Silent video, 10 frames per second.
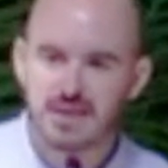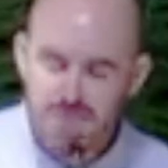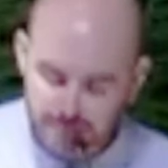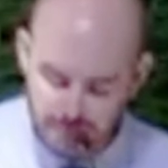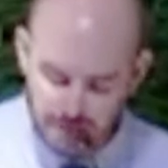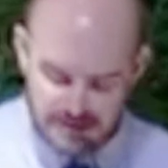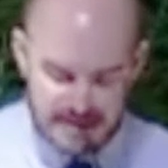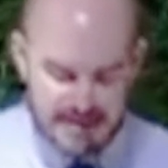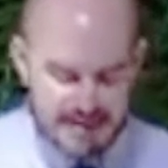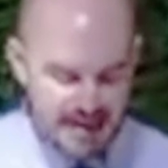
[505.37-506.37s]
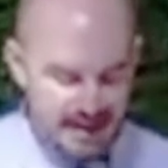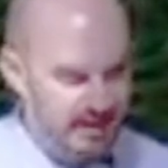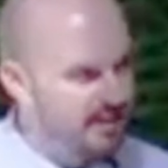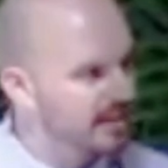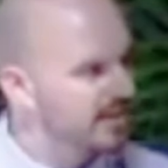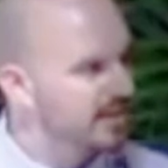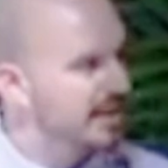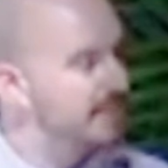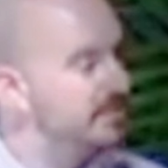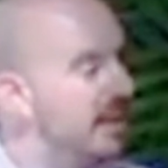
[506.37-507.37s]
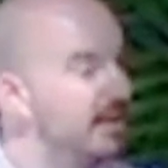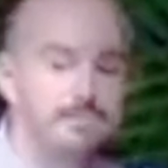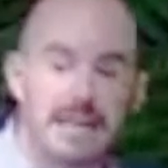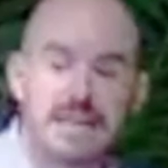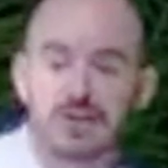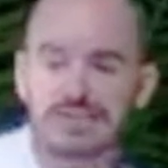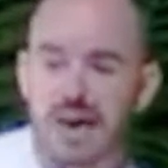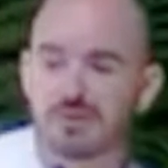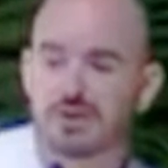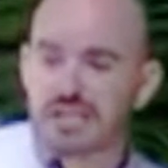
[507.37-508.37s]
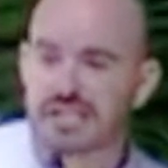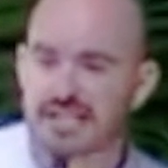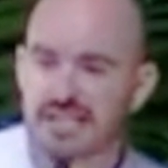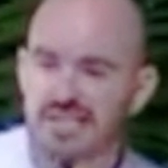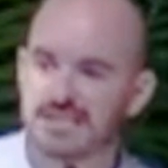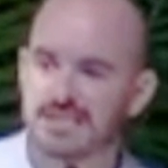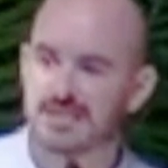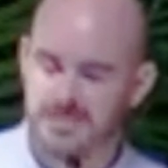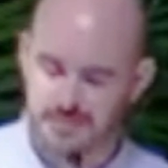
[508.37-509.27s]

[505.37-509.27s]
before sinking is because Peter doubts Jesus.